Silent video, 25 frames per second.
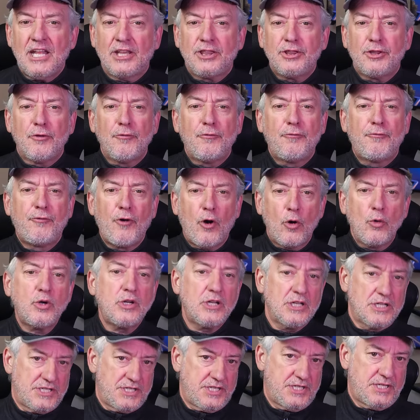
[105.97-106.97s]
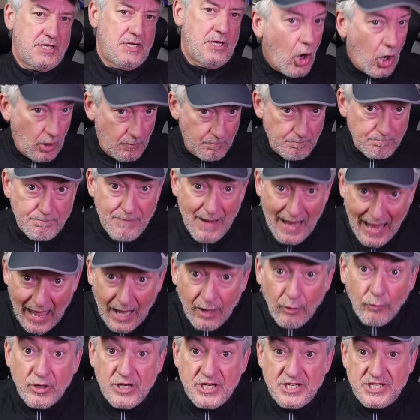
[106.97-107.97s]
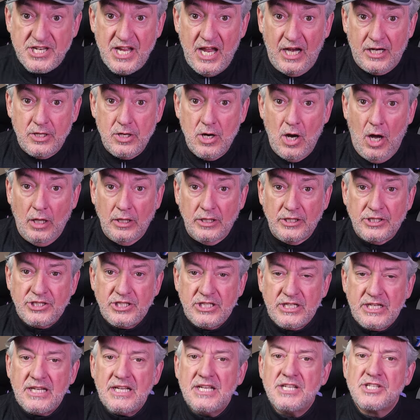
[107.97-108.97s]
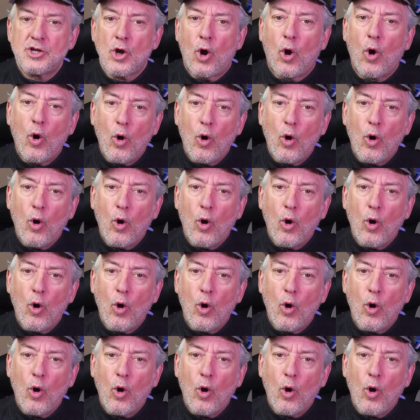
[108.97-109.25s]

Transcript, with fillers: that the focus on battery technology is